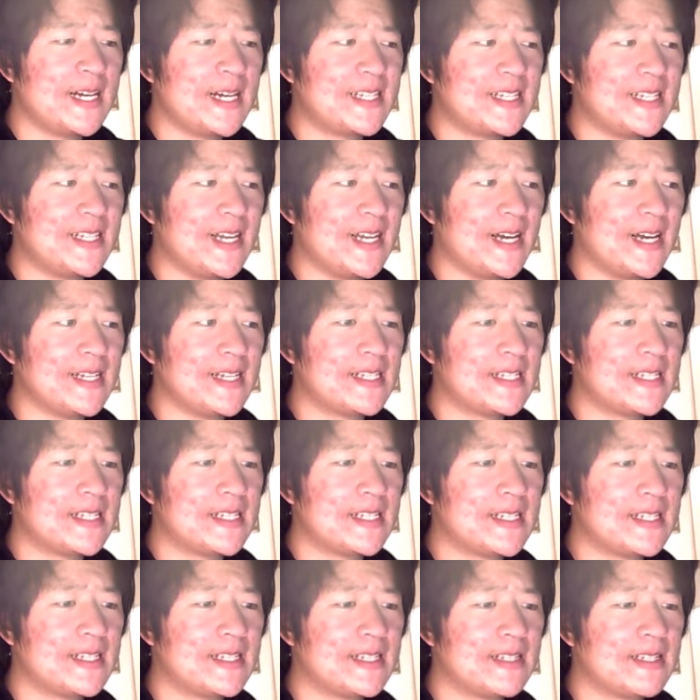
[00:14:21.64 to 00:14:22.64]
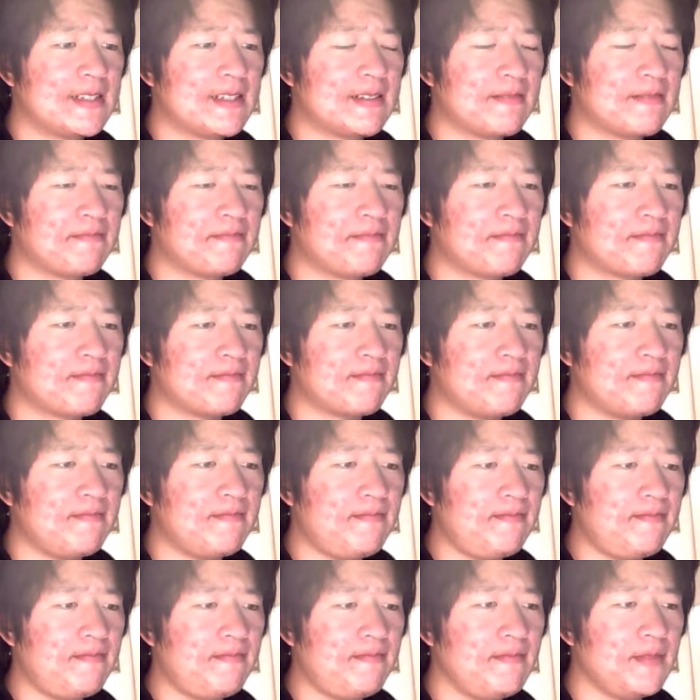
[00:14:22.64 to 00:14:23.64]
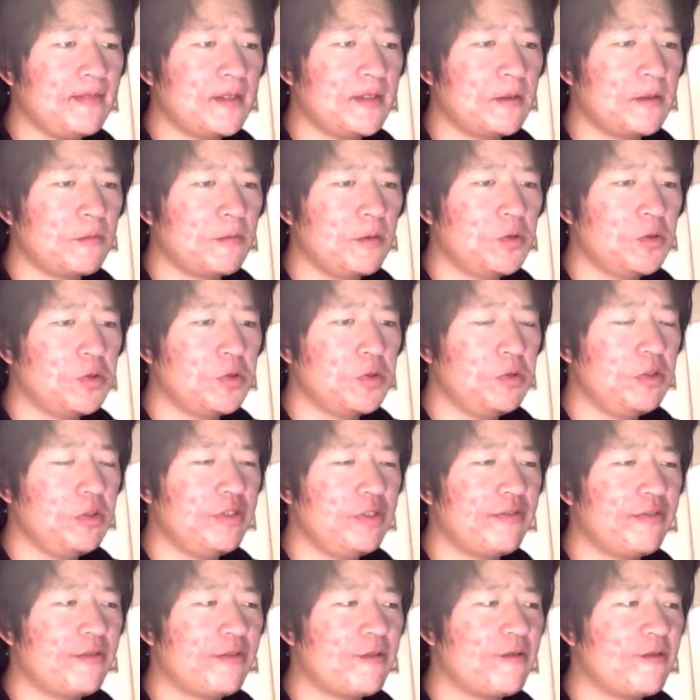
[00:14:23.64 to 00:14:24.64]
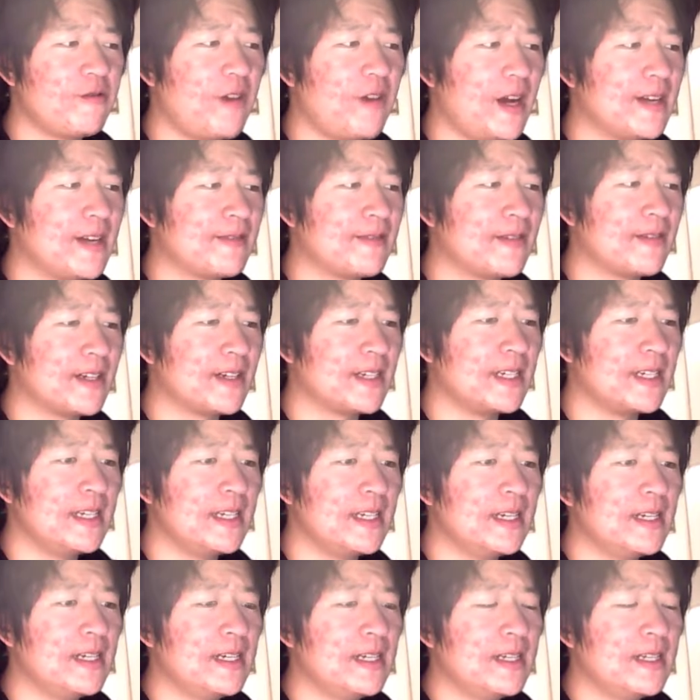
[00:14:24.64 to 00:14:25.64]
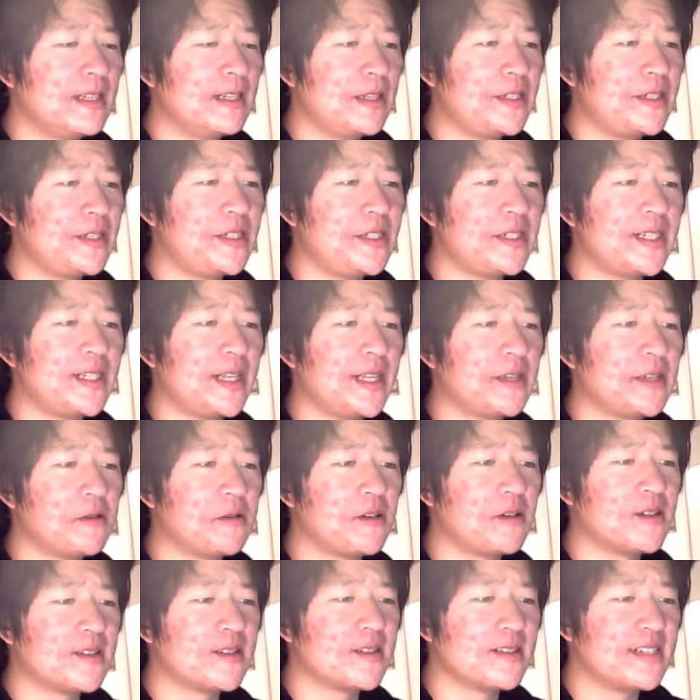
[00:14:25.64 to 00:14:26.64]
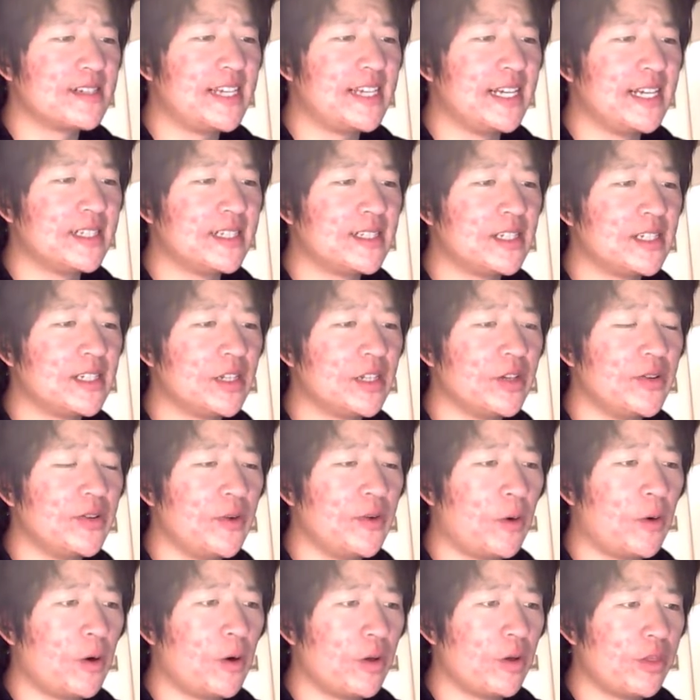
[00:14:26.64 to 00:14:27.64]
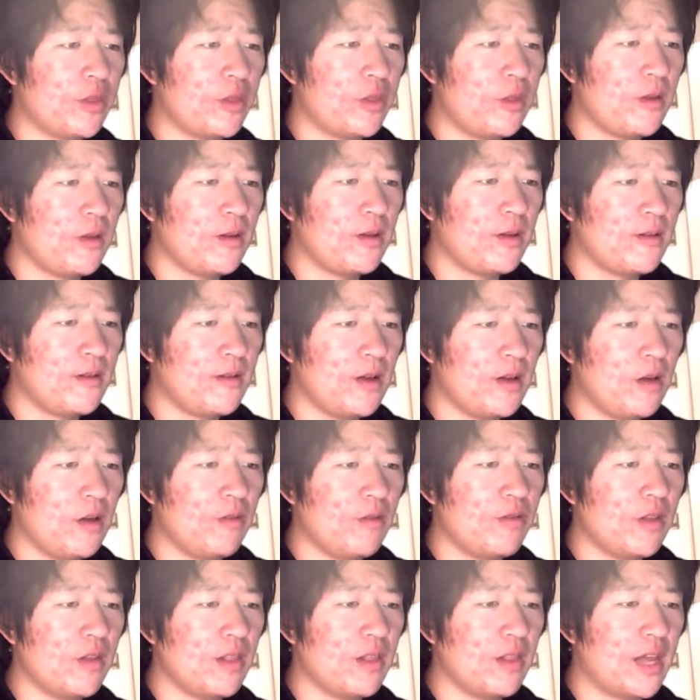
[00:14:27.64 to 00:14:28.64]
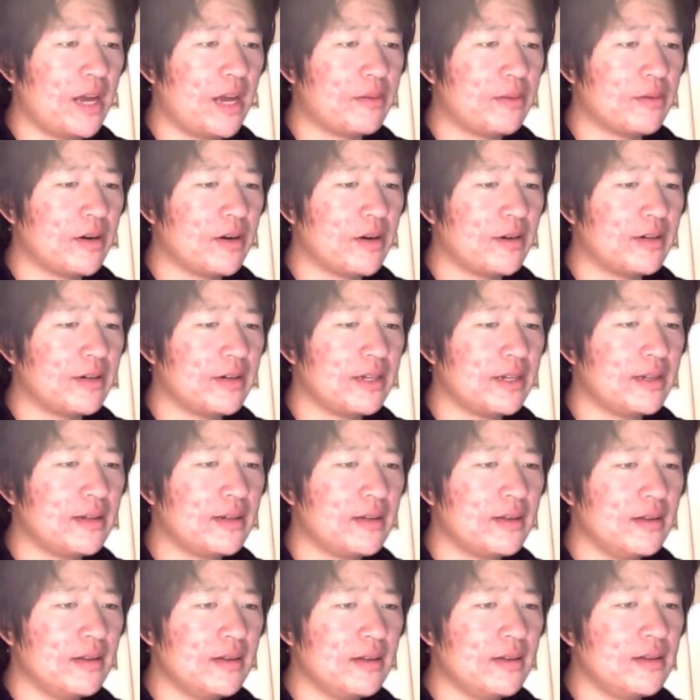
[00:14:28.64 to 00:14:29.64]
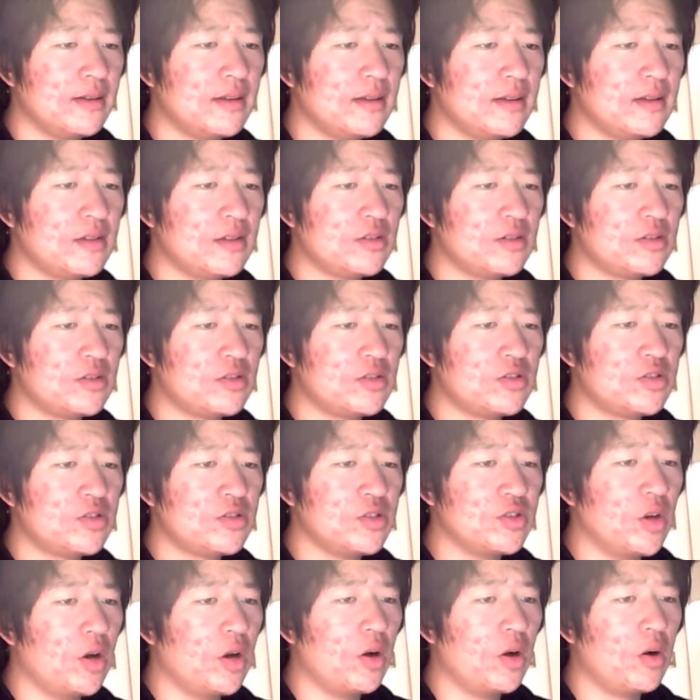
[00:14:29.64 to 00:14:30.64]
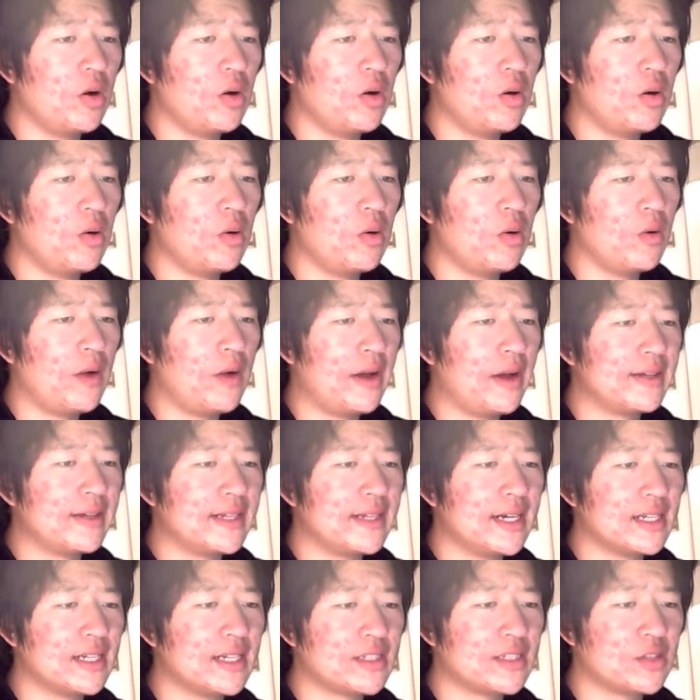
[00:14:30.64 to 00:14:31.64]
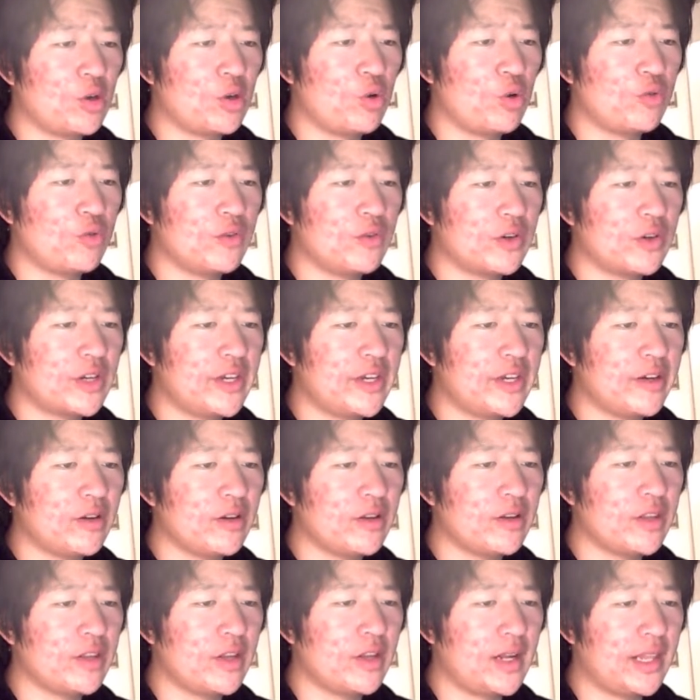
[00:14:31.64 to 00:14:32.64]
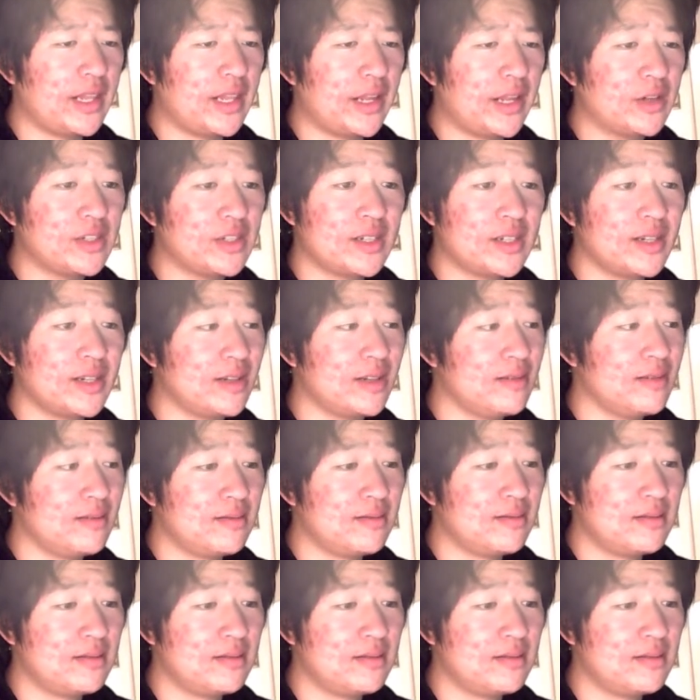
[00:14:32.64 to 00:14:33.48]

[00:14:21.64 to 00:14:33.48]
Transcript: I guess, where do you even find Frankie? She said there were kids to the north of the library. So I guess over here. Yeah, there's a kid.